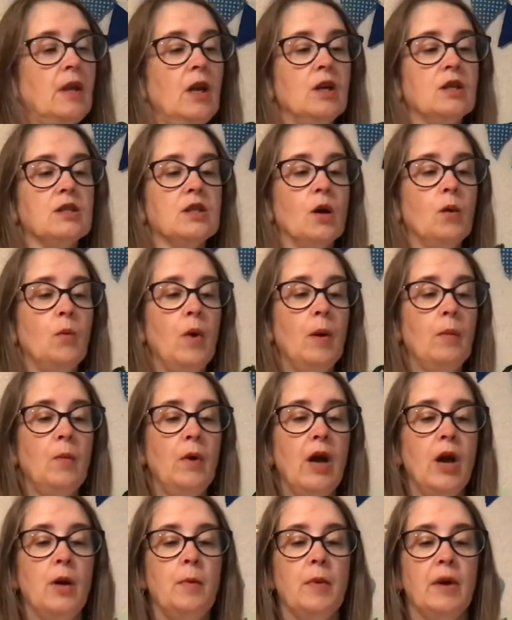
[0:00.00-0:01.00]
So when we
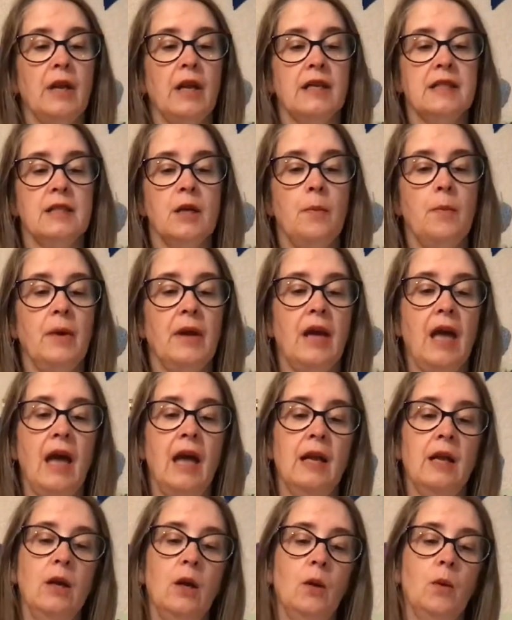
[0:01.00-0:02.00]
open it up
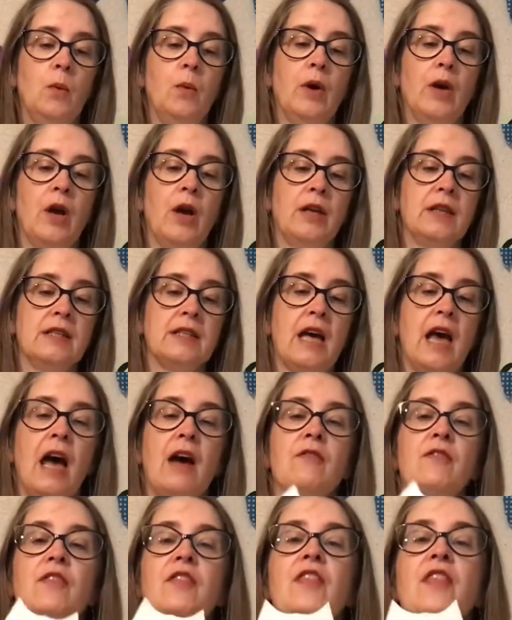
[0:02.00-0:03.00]
again, we're going to
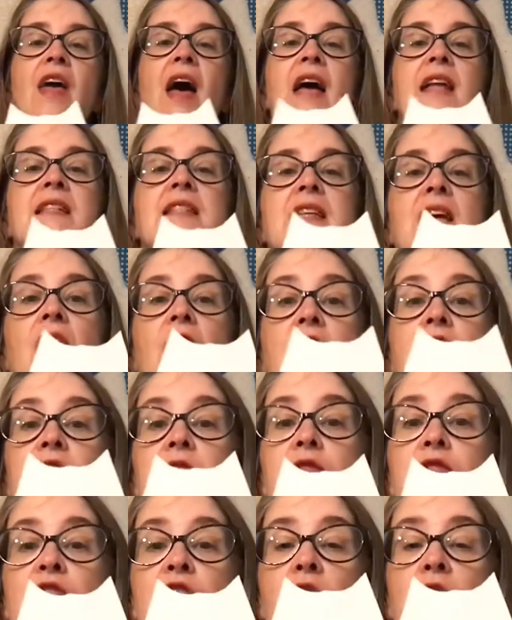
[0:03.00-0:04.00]
have that kind
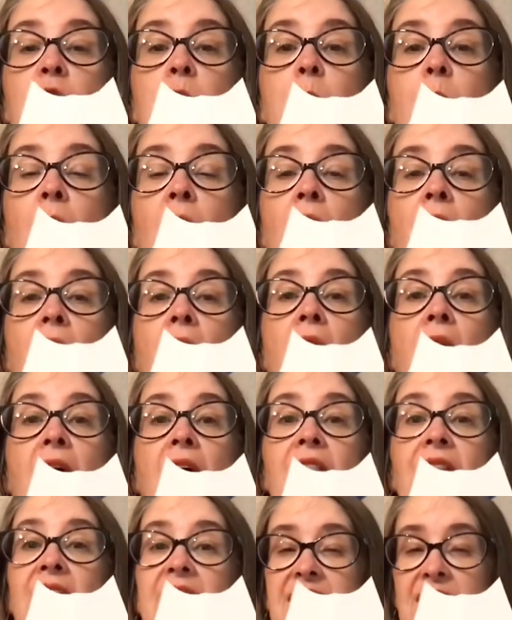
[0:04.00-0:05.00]
of shape.
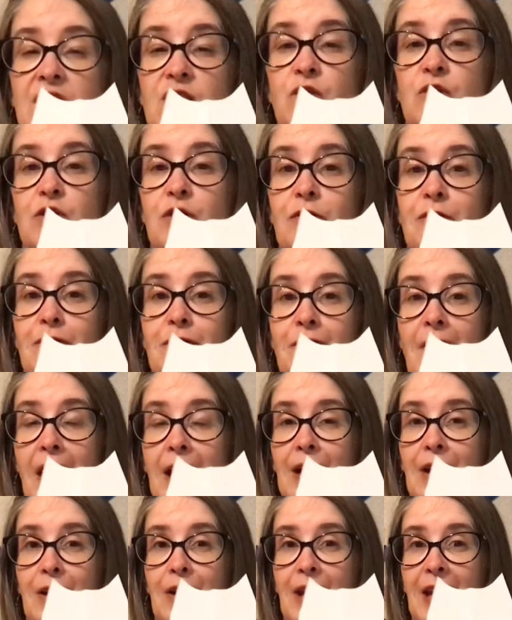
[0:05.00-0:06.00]
That's a sort of fat
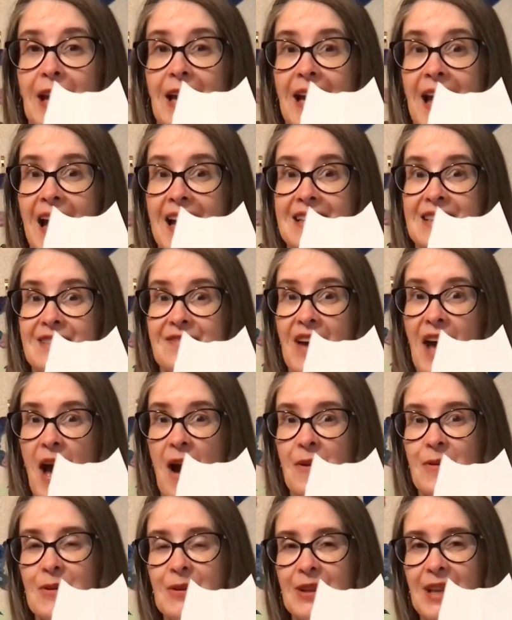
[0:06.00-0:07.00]
looking kind of
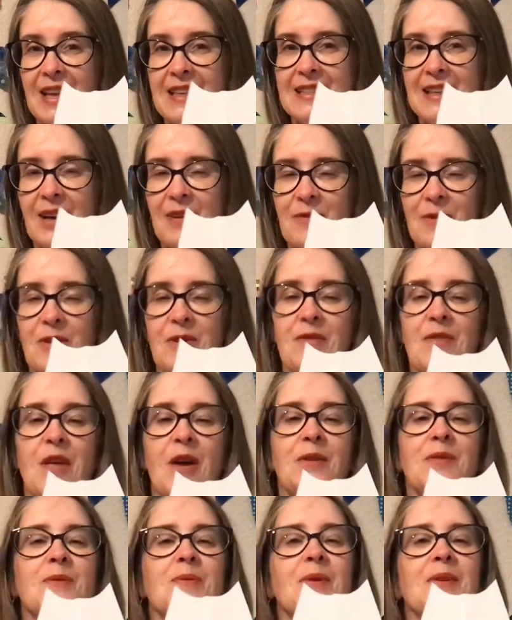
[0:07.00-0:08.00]
owl. Let's have one of
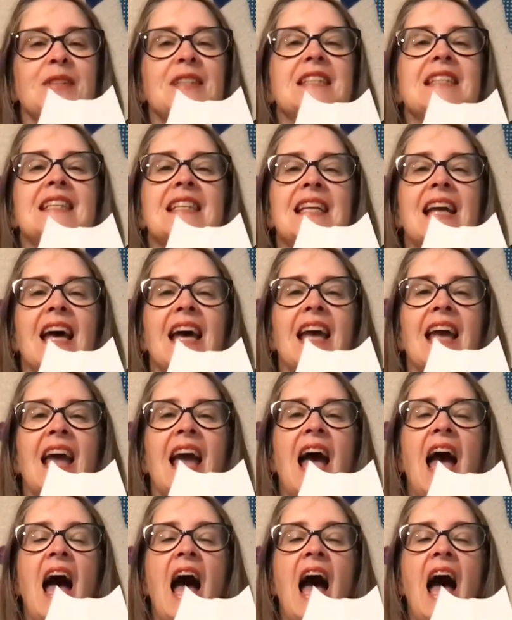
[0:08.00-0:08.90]
those ones today.